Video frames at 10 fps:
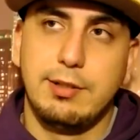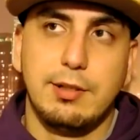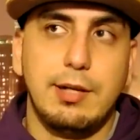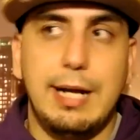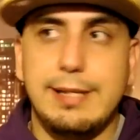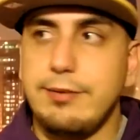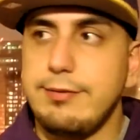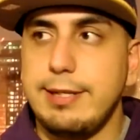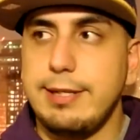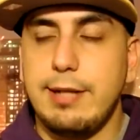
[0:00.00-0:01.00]
I just
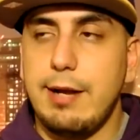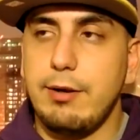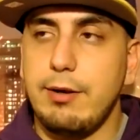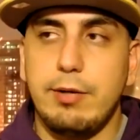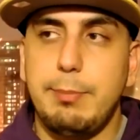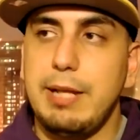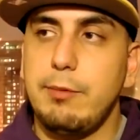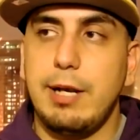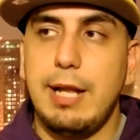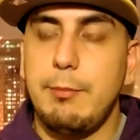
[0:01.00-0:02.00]
think, I don't know, he played
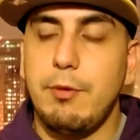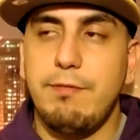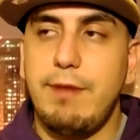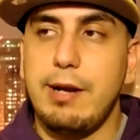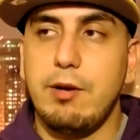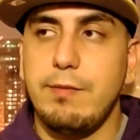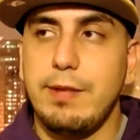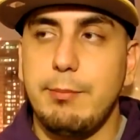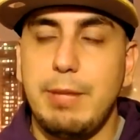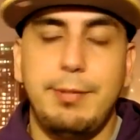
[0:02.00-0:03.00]
with a lot more fire over
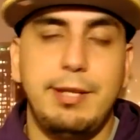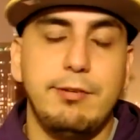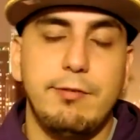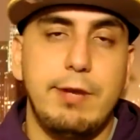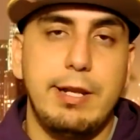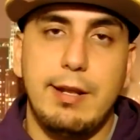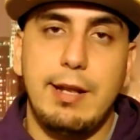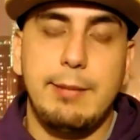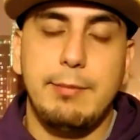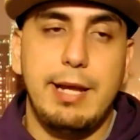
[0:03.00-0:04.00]
there. Maybe he's afraid of the
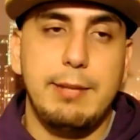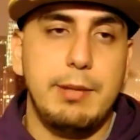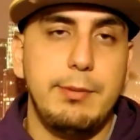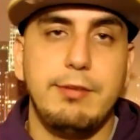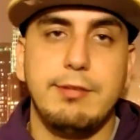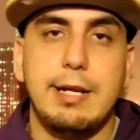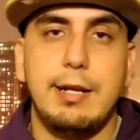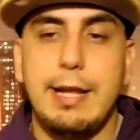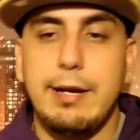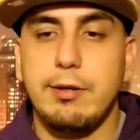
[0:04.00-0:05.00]
limelight. Maybe he's not a
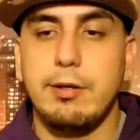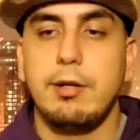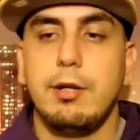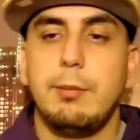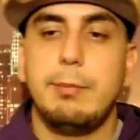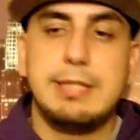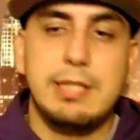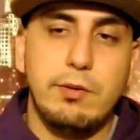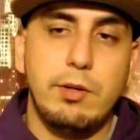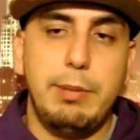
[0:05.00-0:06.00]
Laker
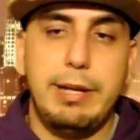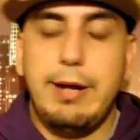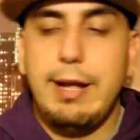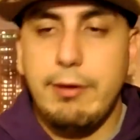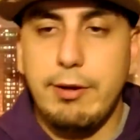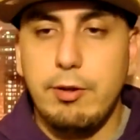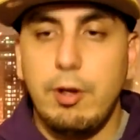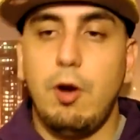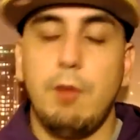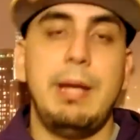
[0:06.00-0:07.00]
material player. I don't know.
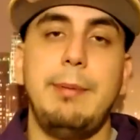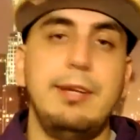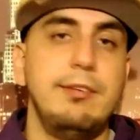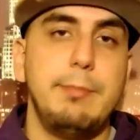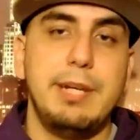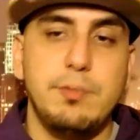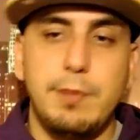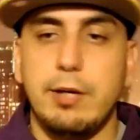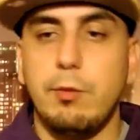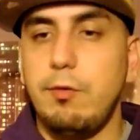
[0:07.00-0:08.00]
Or maybe he's a bench
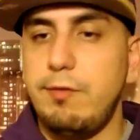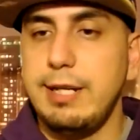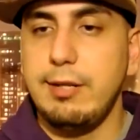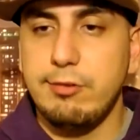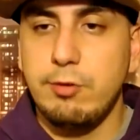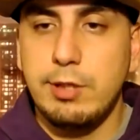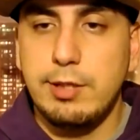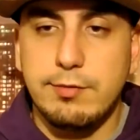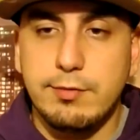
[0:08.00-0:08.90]
player. We'll find out soon enough.